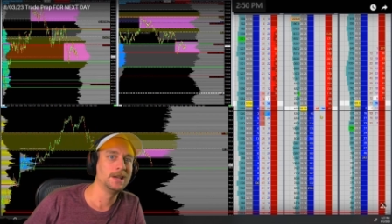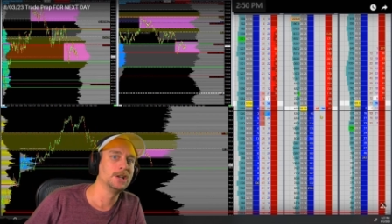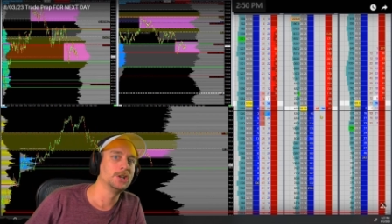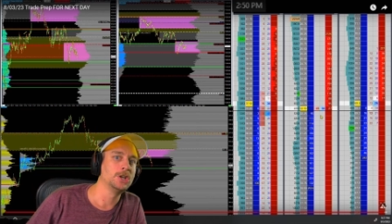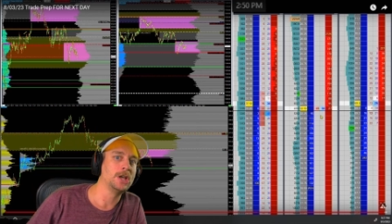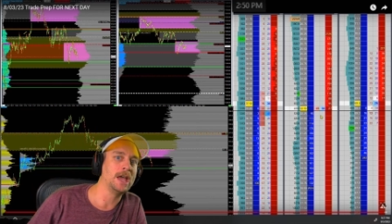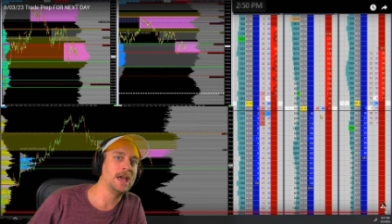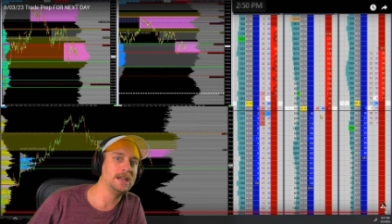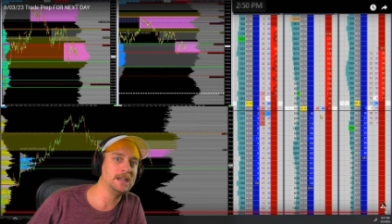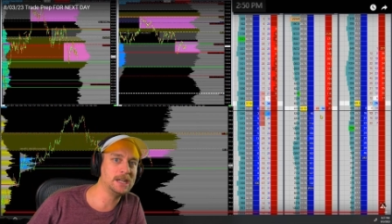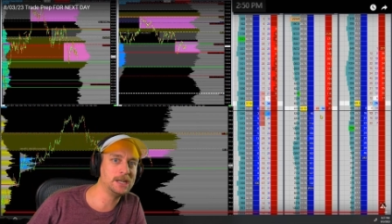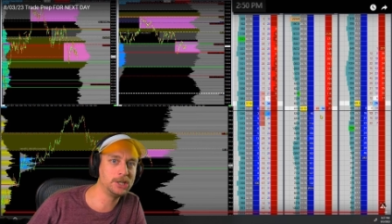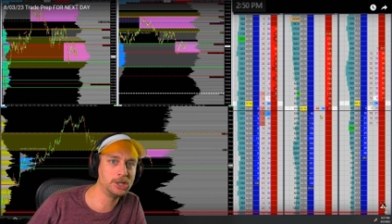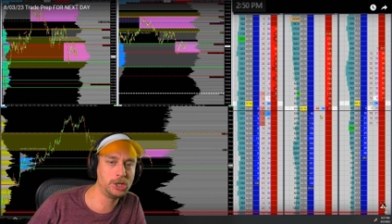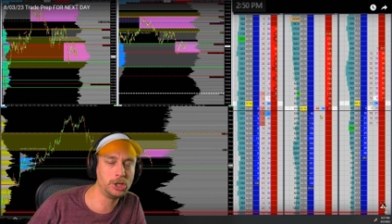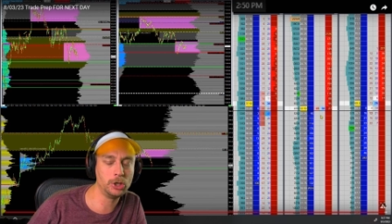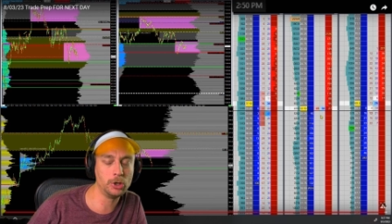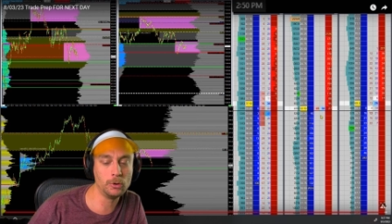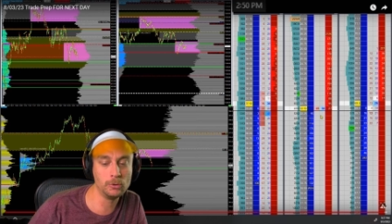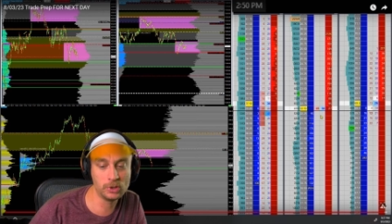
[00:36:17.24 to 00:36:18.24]
and
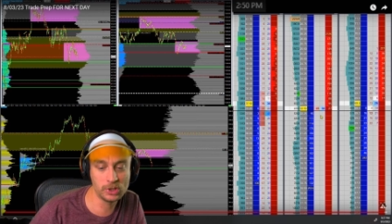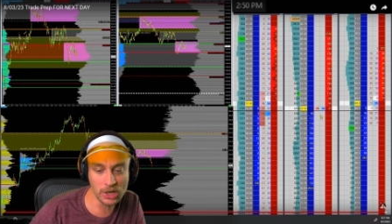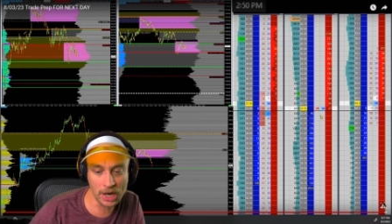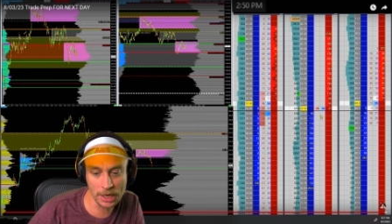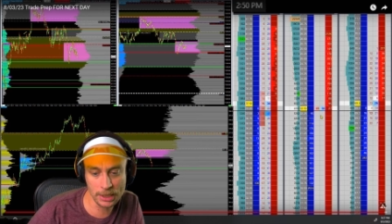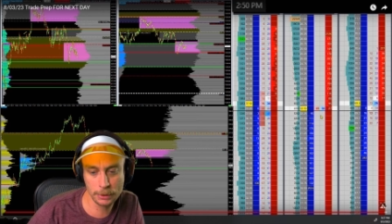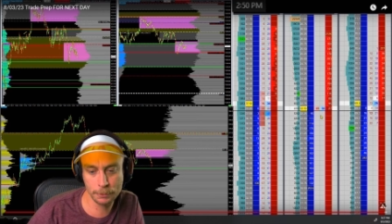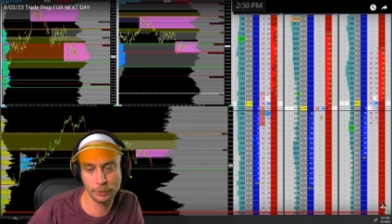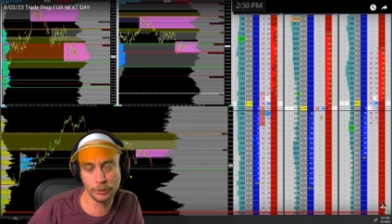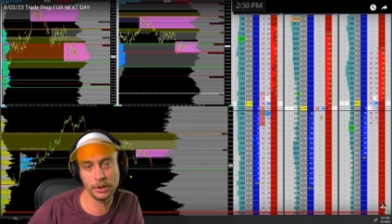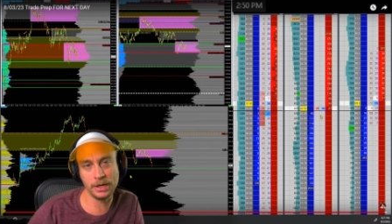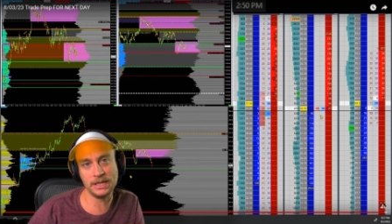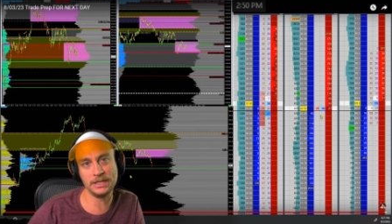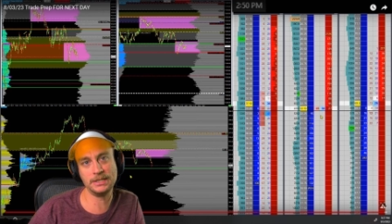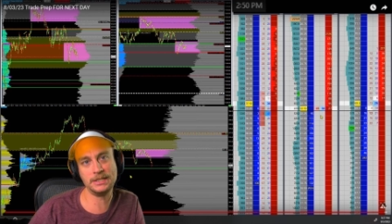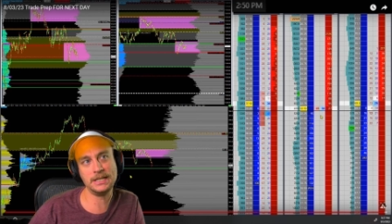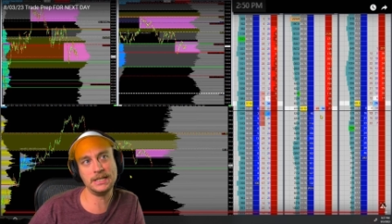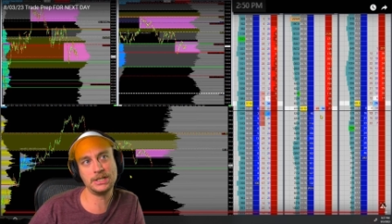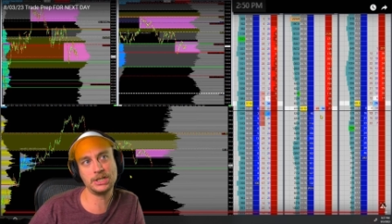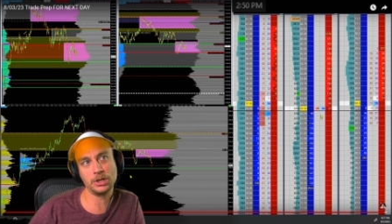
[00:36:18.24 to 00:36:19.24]
NQ does put in
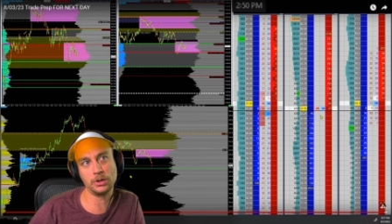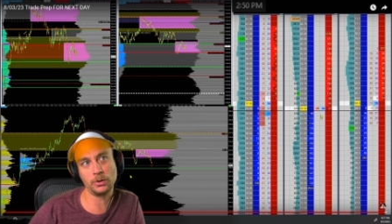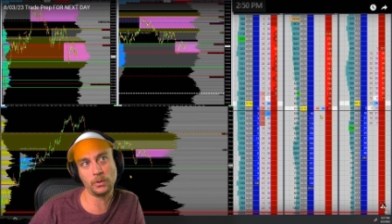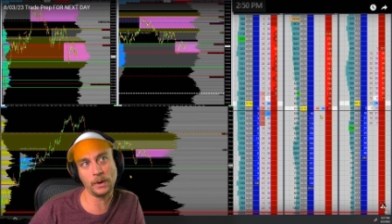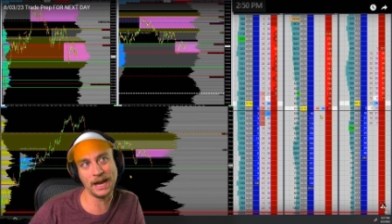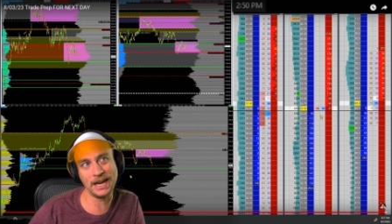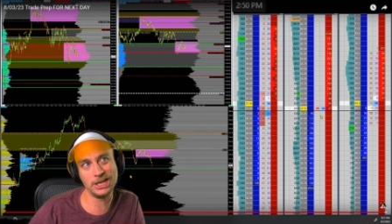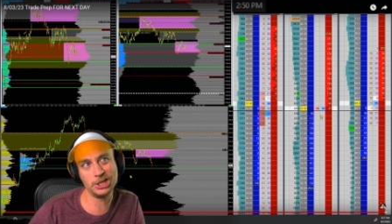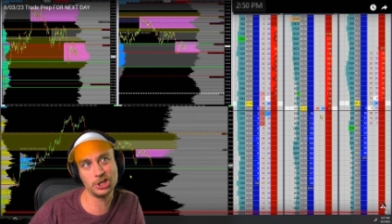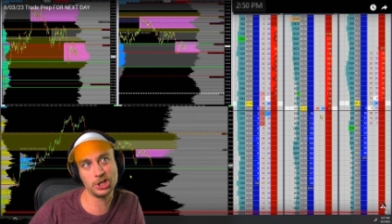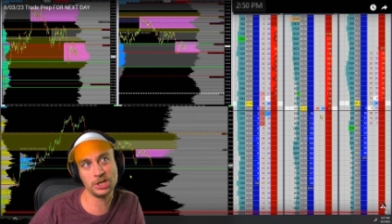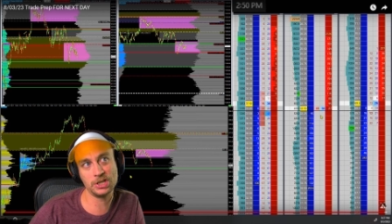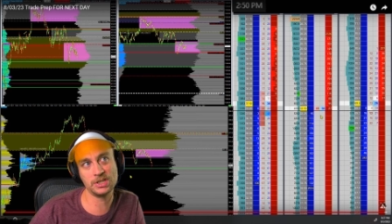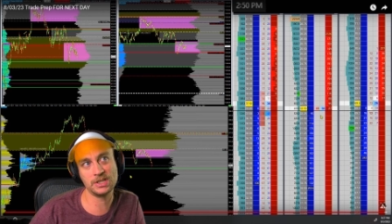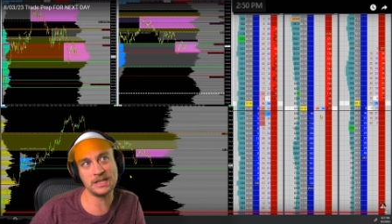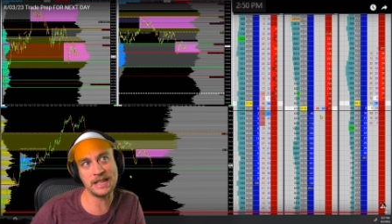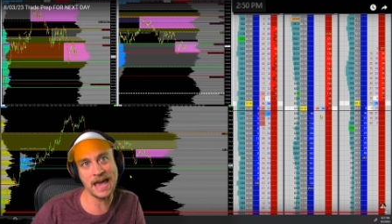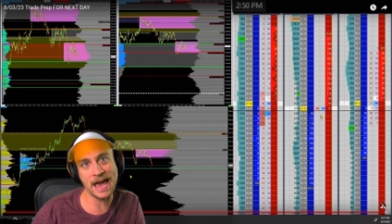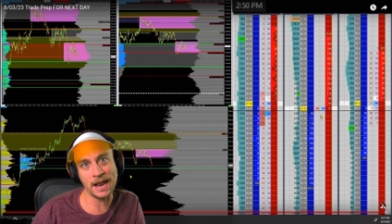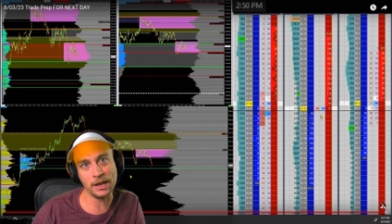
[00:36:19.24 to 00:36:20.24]
decent ranges
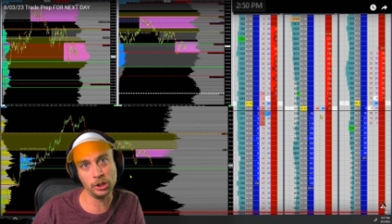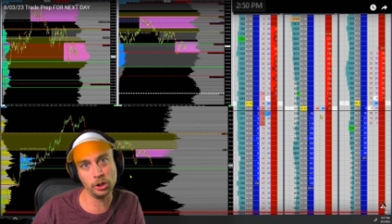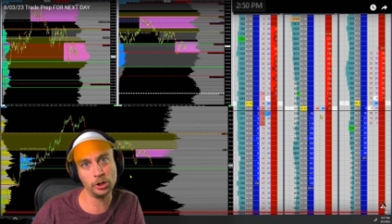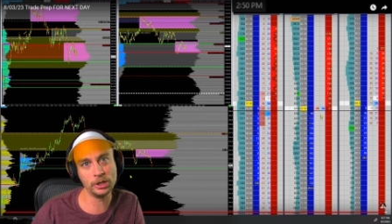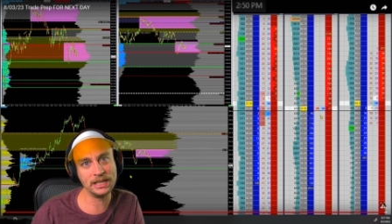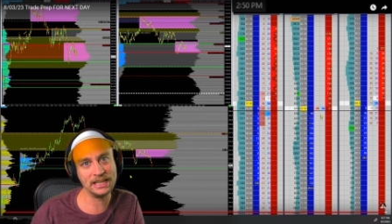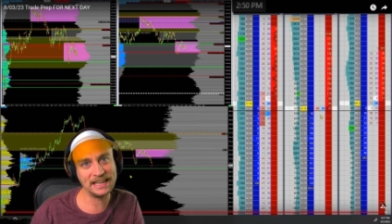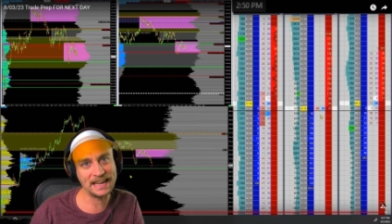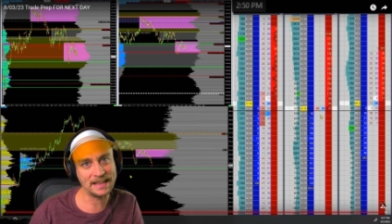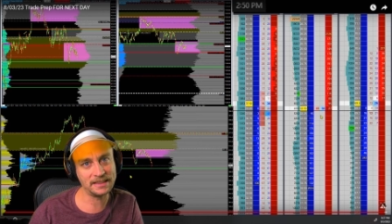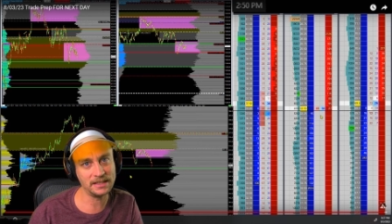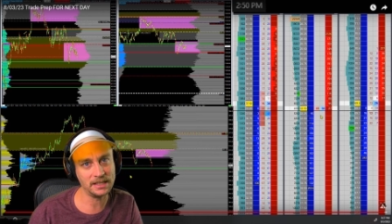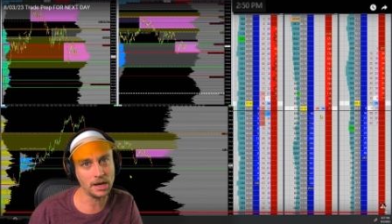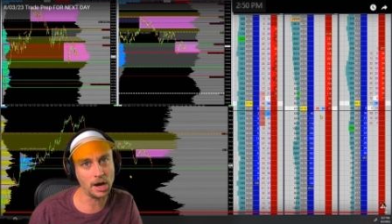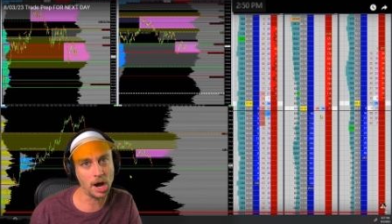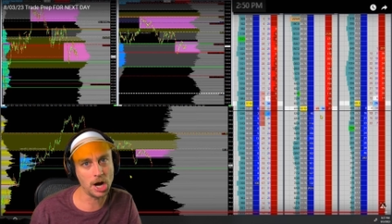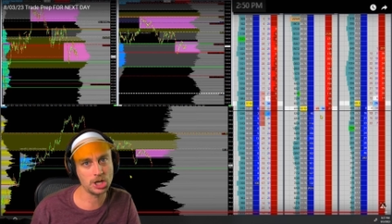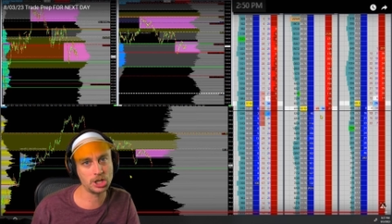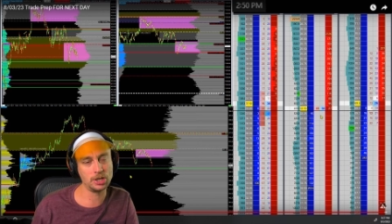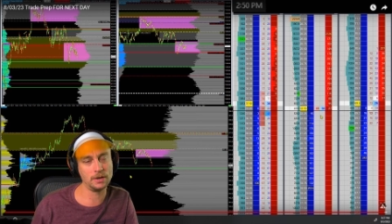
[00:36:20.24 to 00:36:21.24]
that looking at the
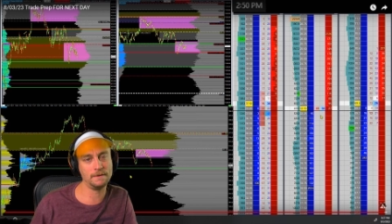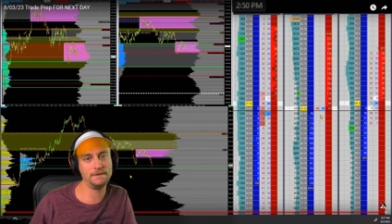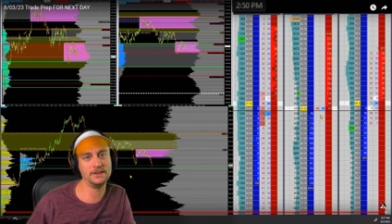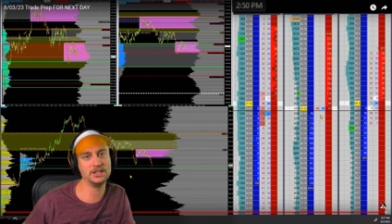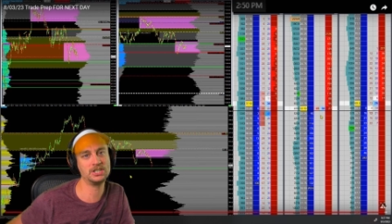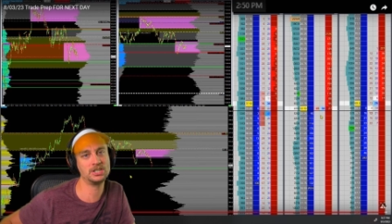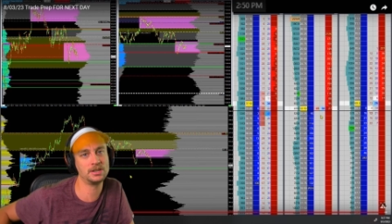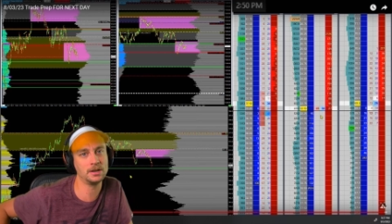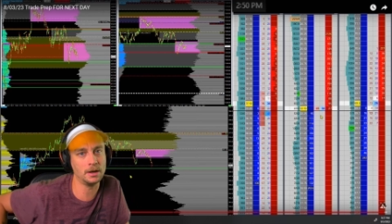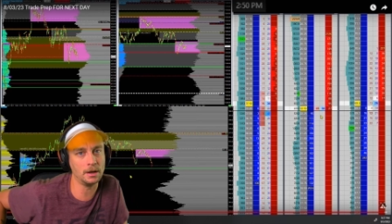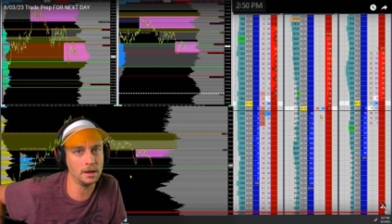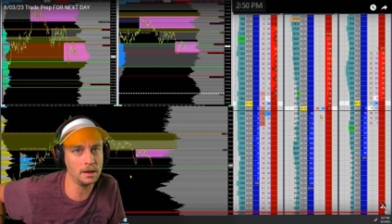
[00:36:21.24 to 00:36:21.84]
auction vista